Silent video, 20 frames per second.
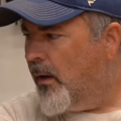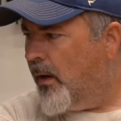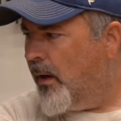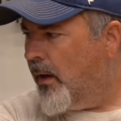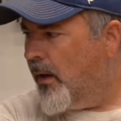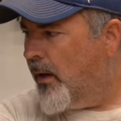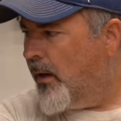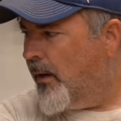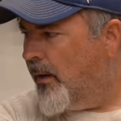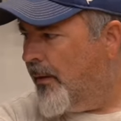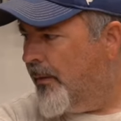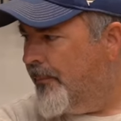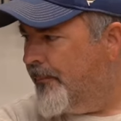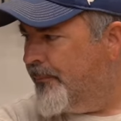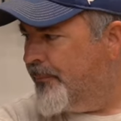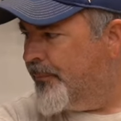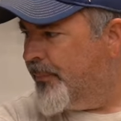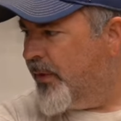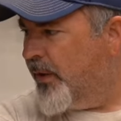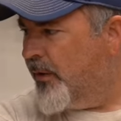
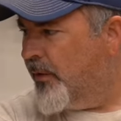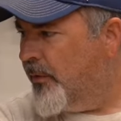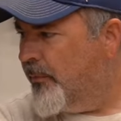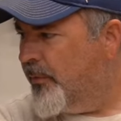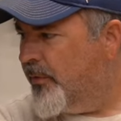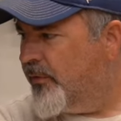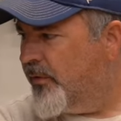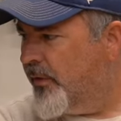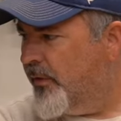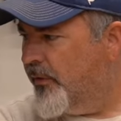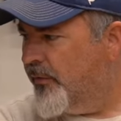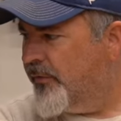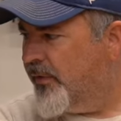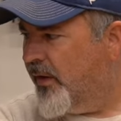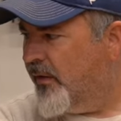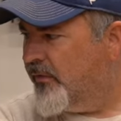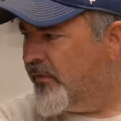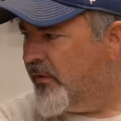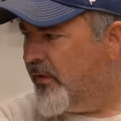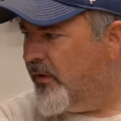The material
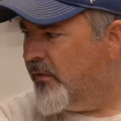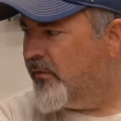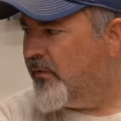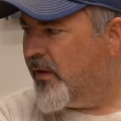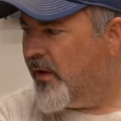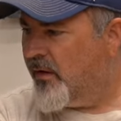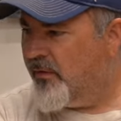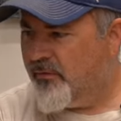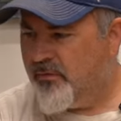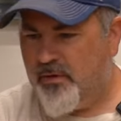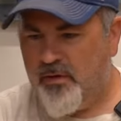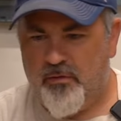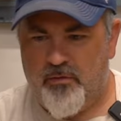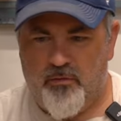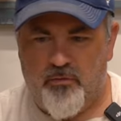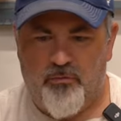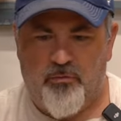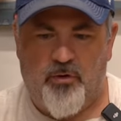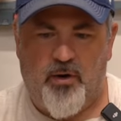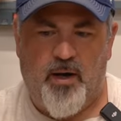test kit's got a
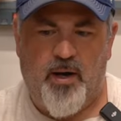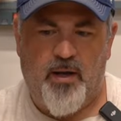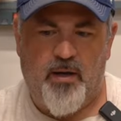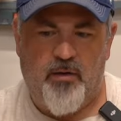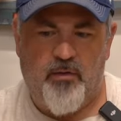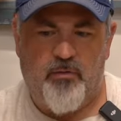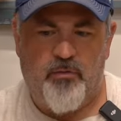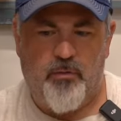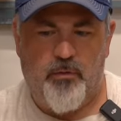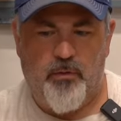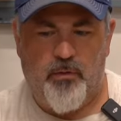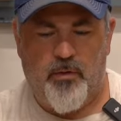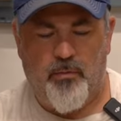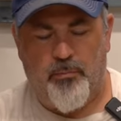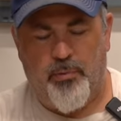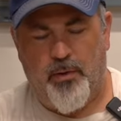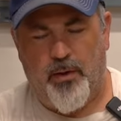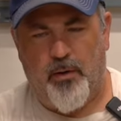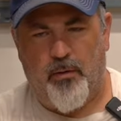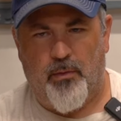decent variety, so you can
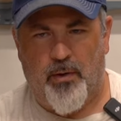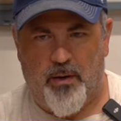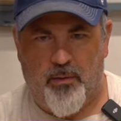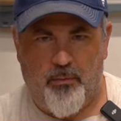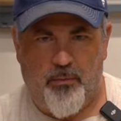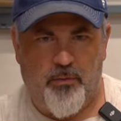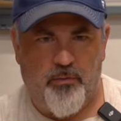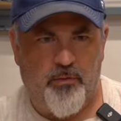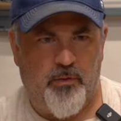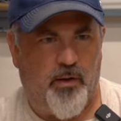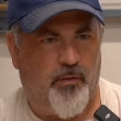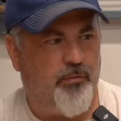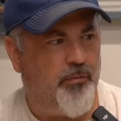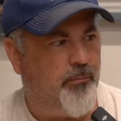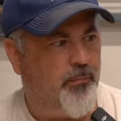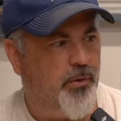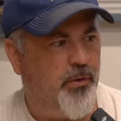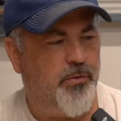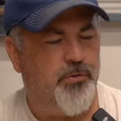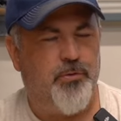play around with stuff
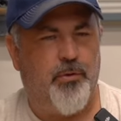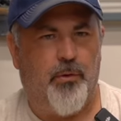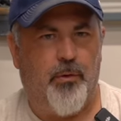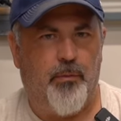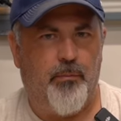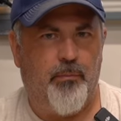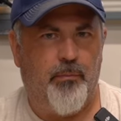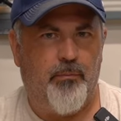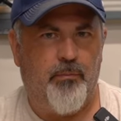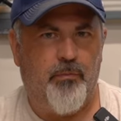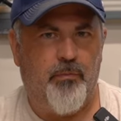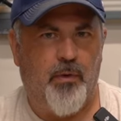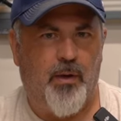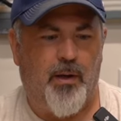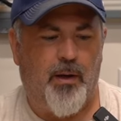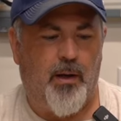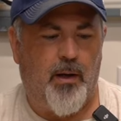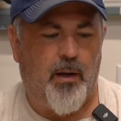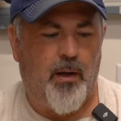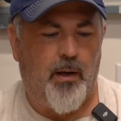and build your own
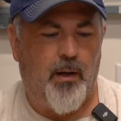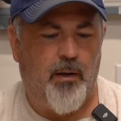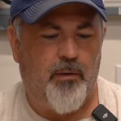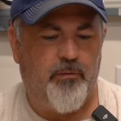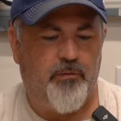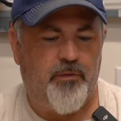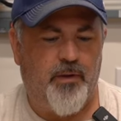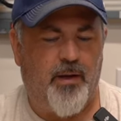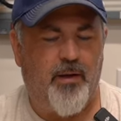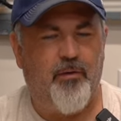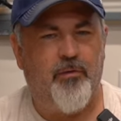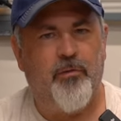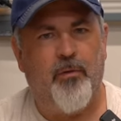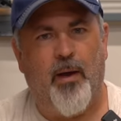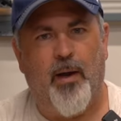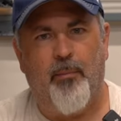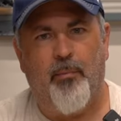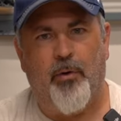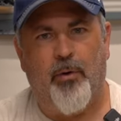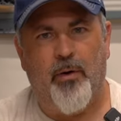settings
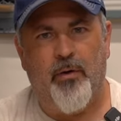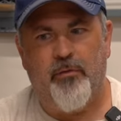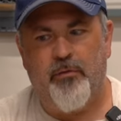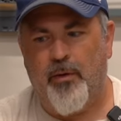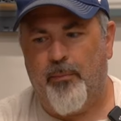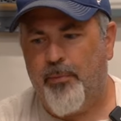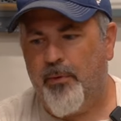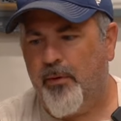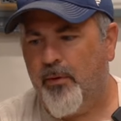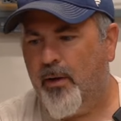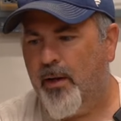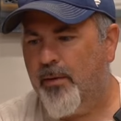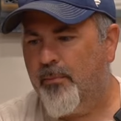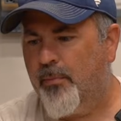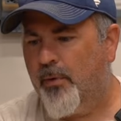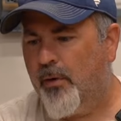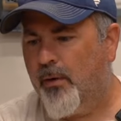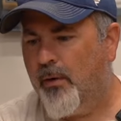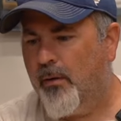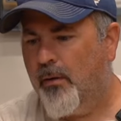libraries up in
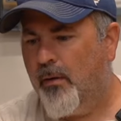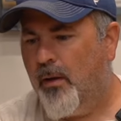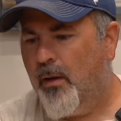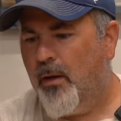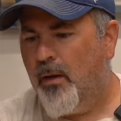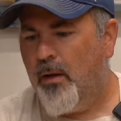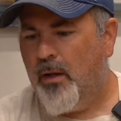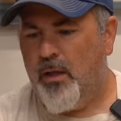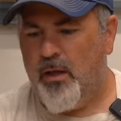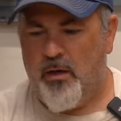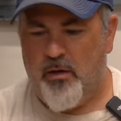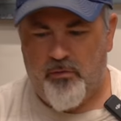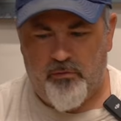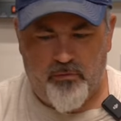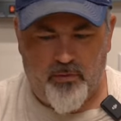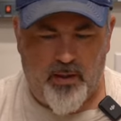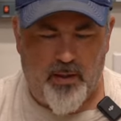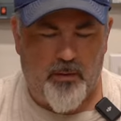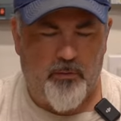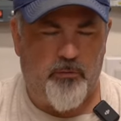LightBurn. It is
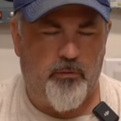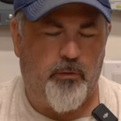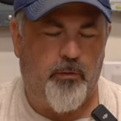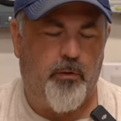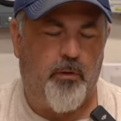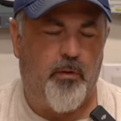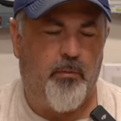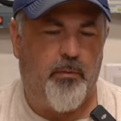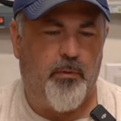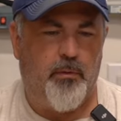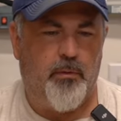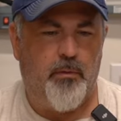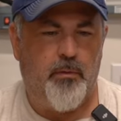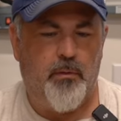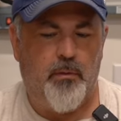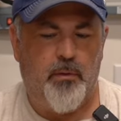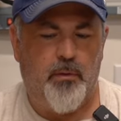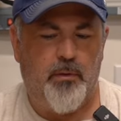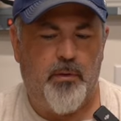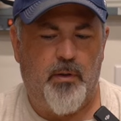laser GRBL
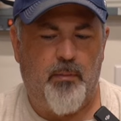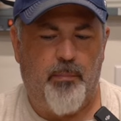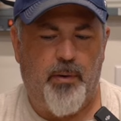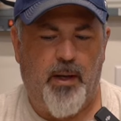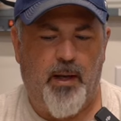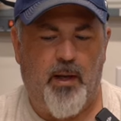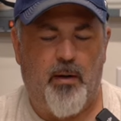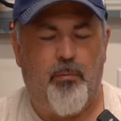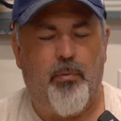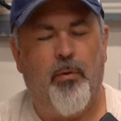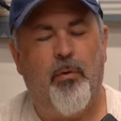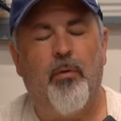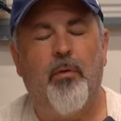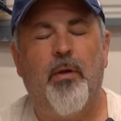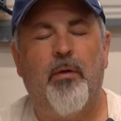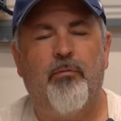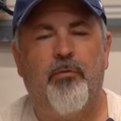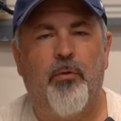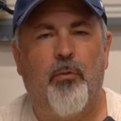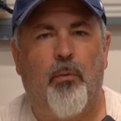compatible.
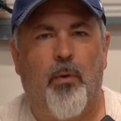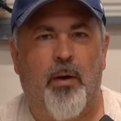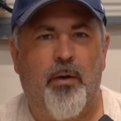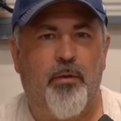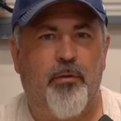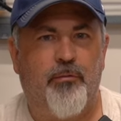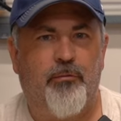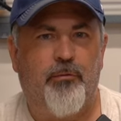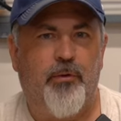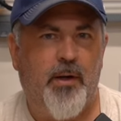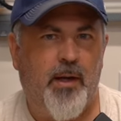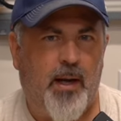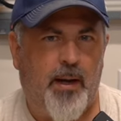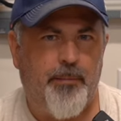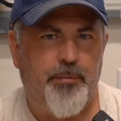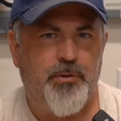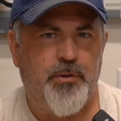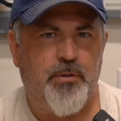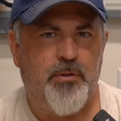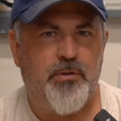If you want the free
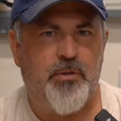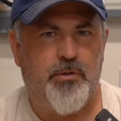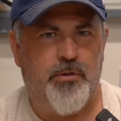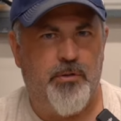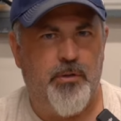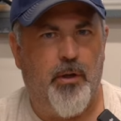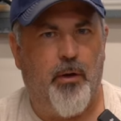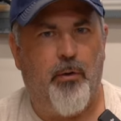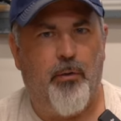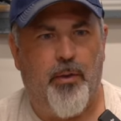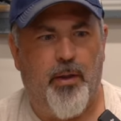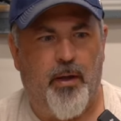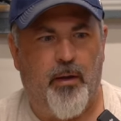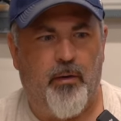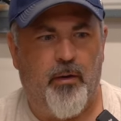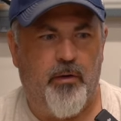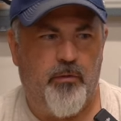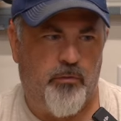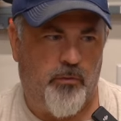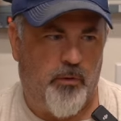option, just know that
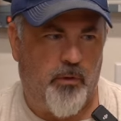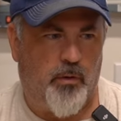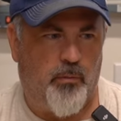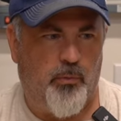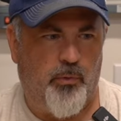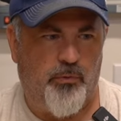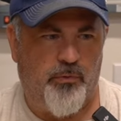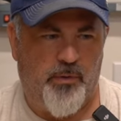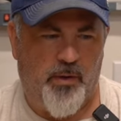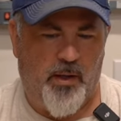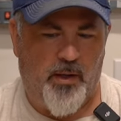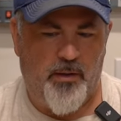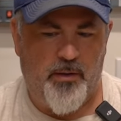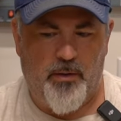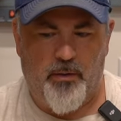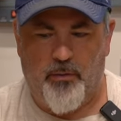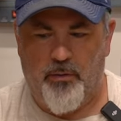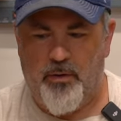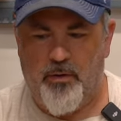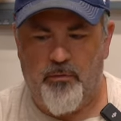laser GRBL is not
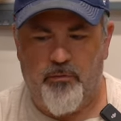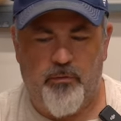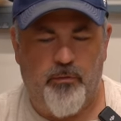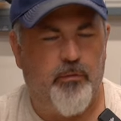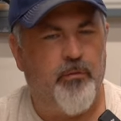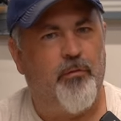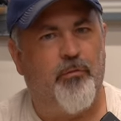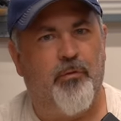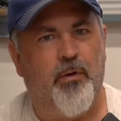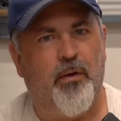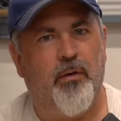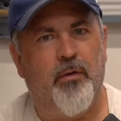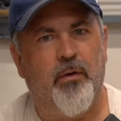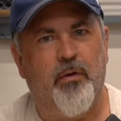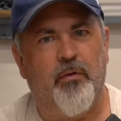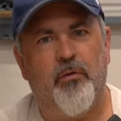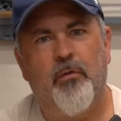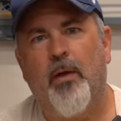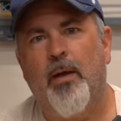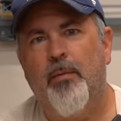nearly as user-friendly
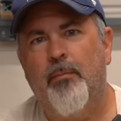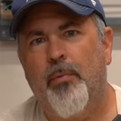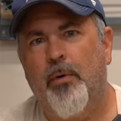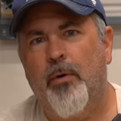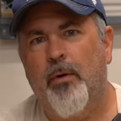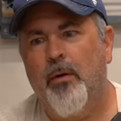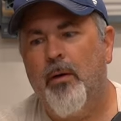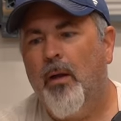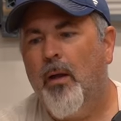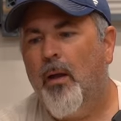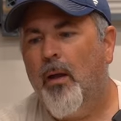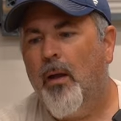as LightBurn.